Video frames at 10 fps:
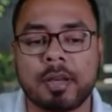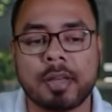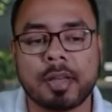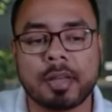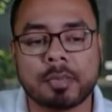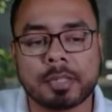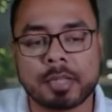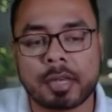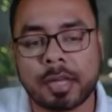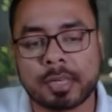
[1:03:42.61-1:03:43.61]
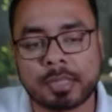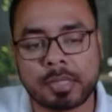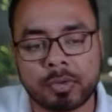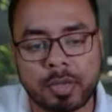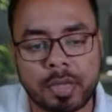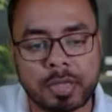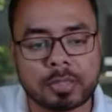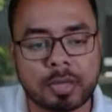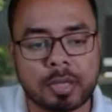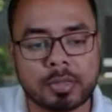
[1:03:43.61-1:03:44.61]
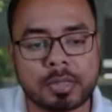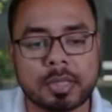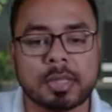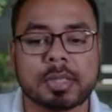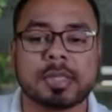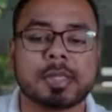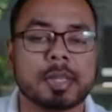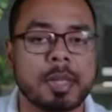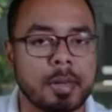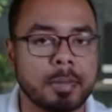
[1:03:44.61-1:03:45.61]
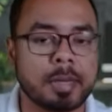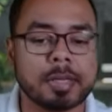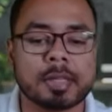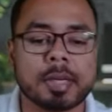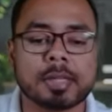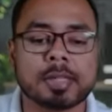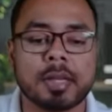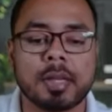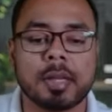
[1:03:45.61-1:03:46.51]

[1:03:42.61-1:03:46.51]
linear equation has unique solution, this is k by 6,